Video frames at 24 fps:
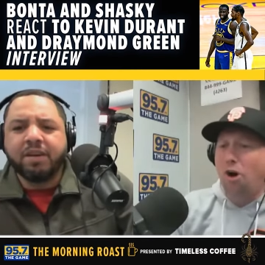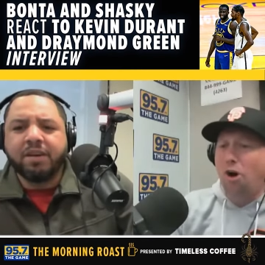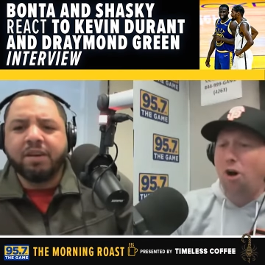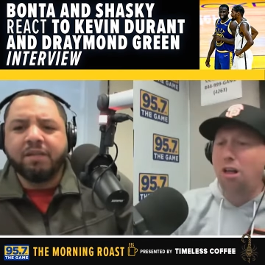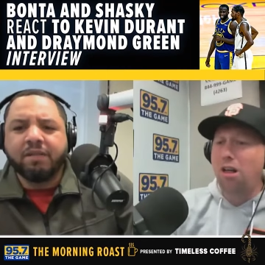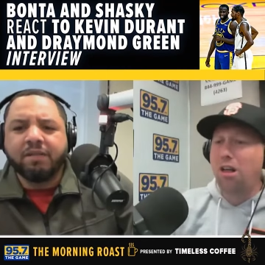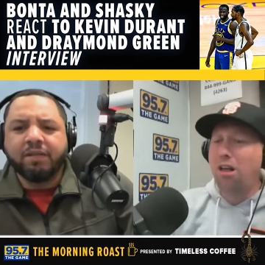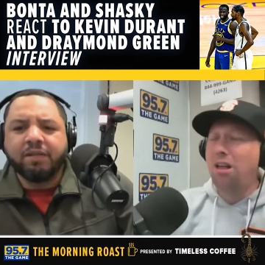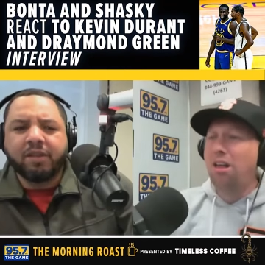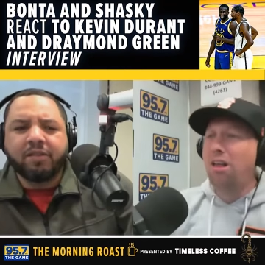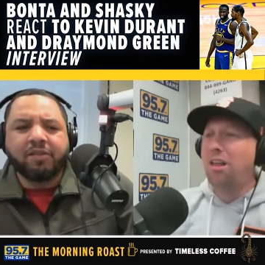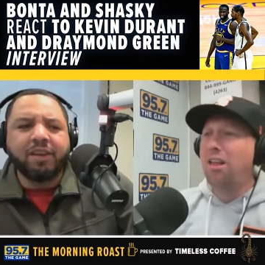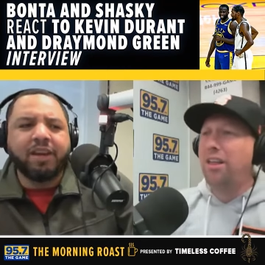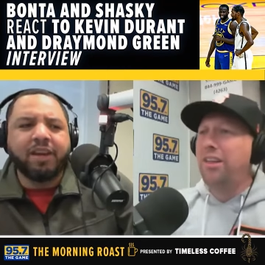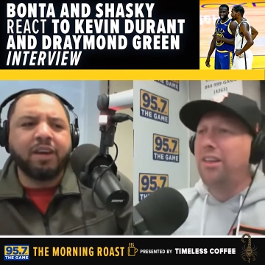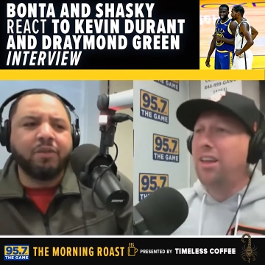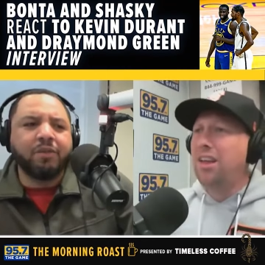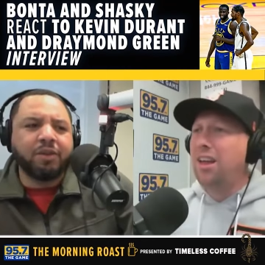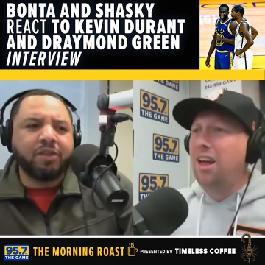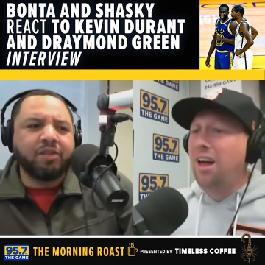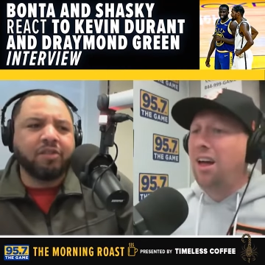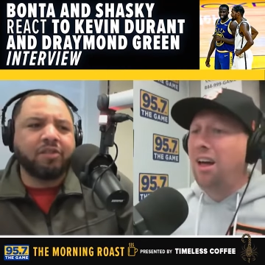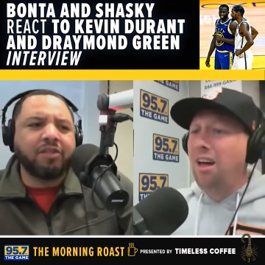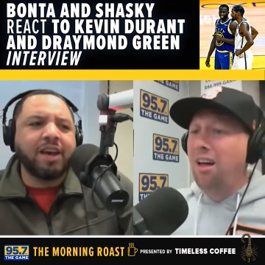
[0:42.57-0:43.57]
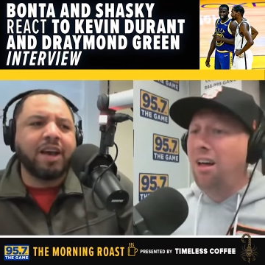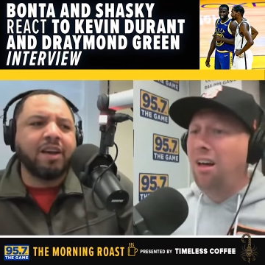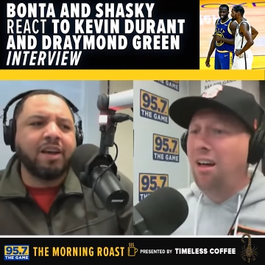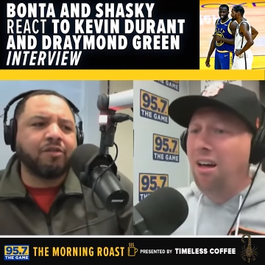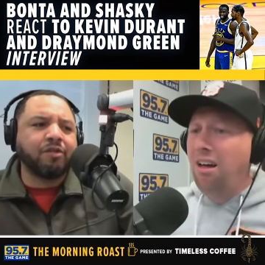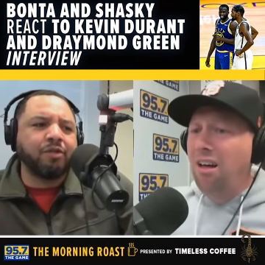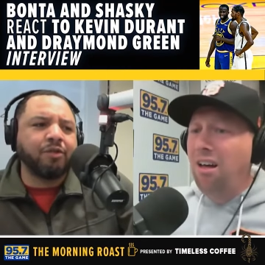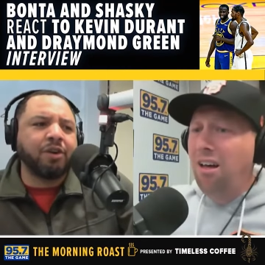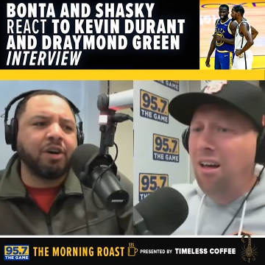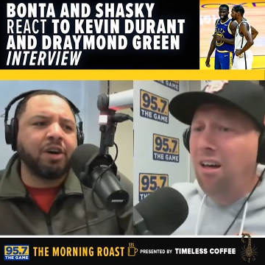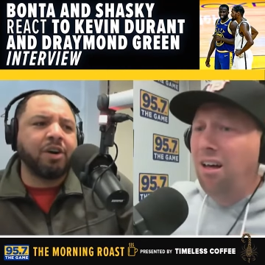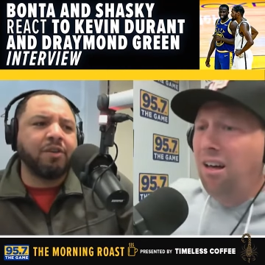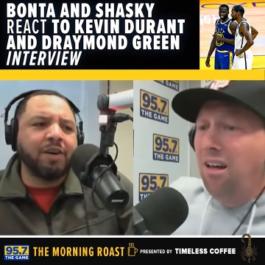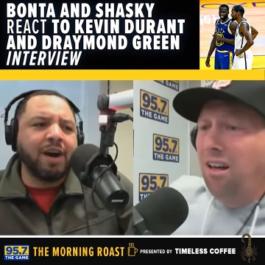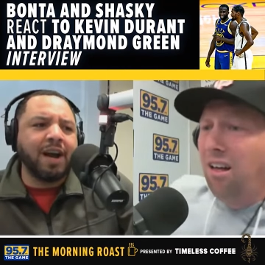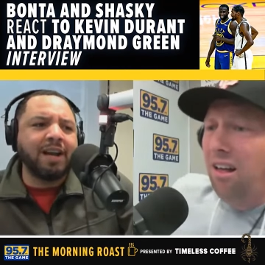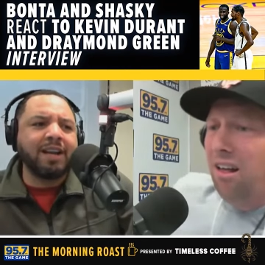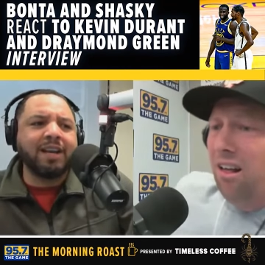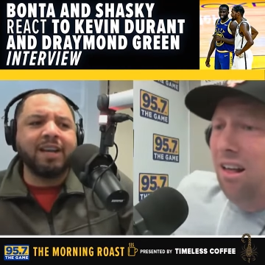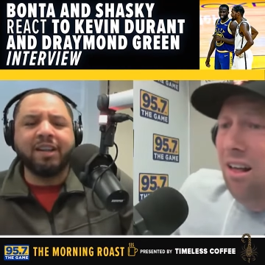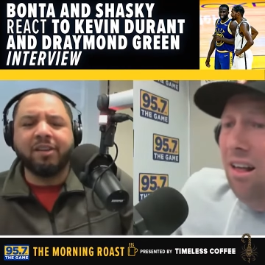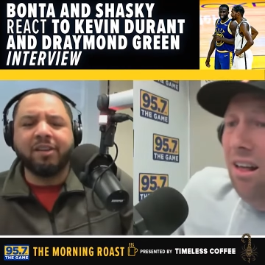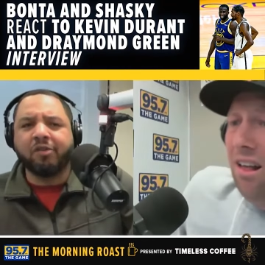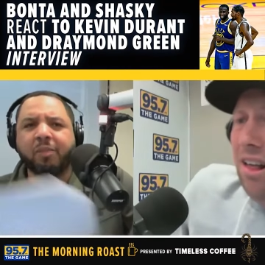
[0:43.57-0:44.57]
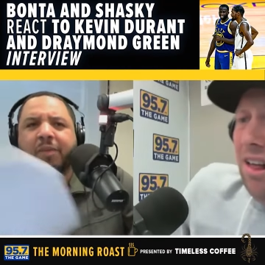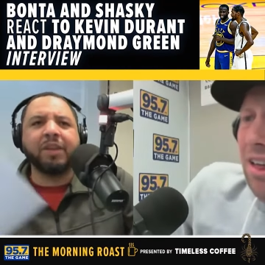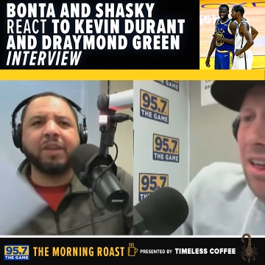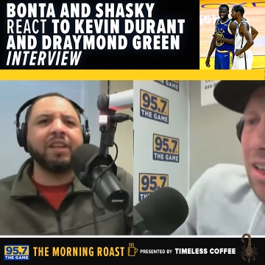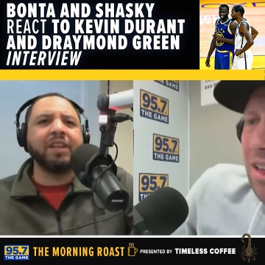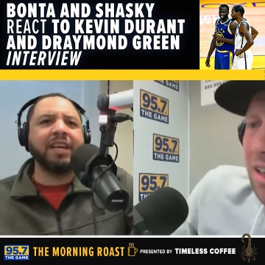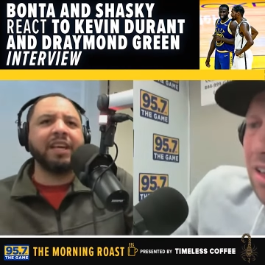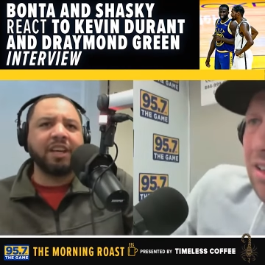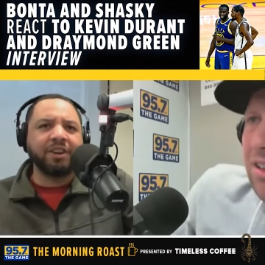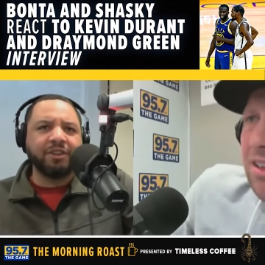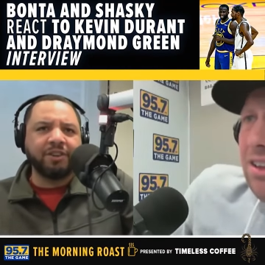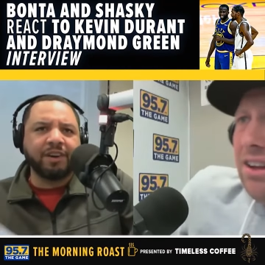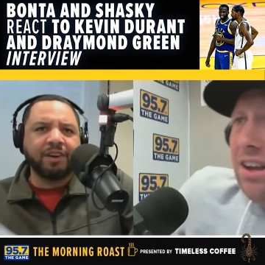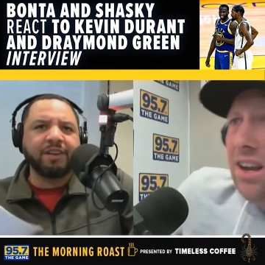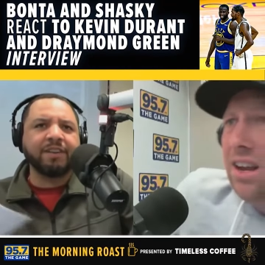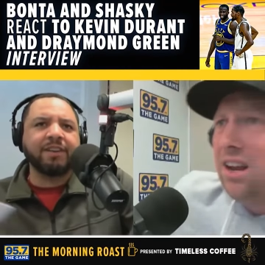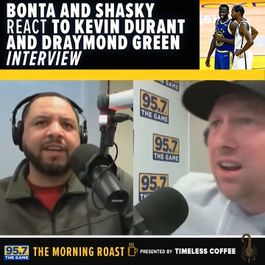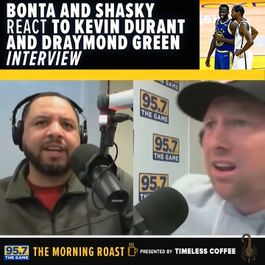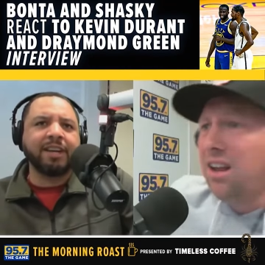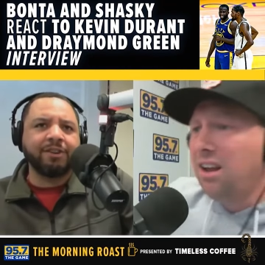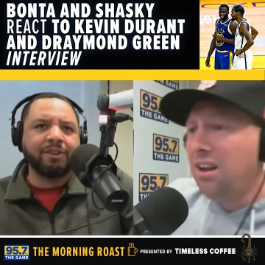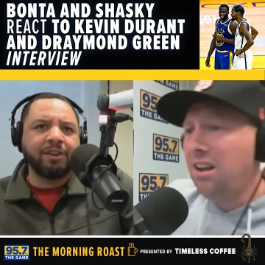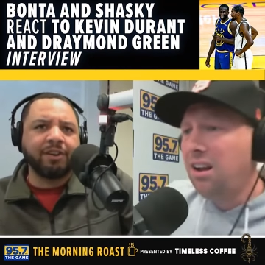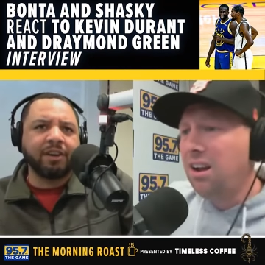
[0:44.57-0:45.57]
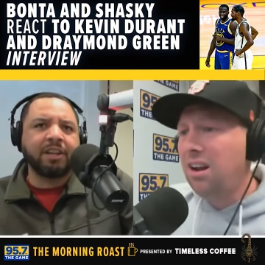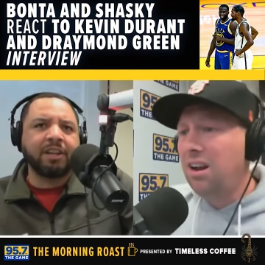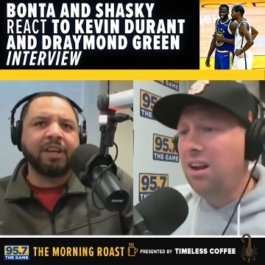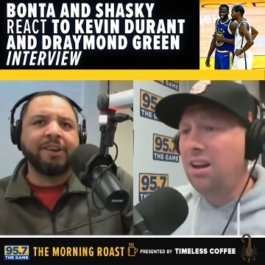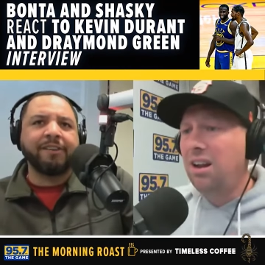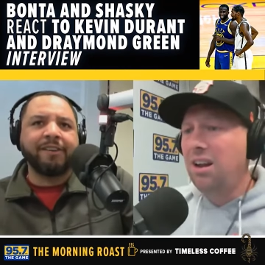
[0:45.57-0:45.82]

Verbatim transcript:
Speaker 1: This thing we just asked Darrell, right? It's been lingering, lingering, lingering.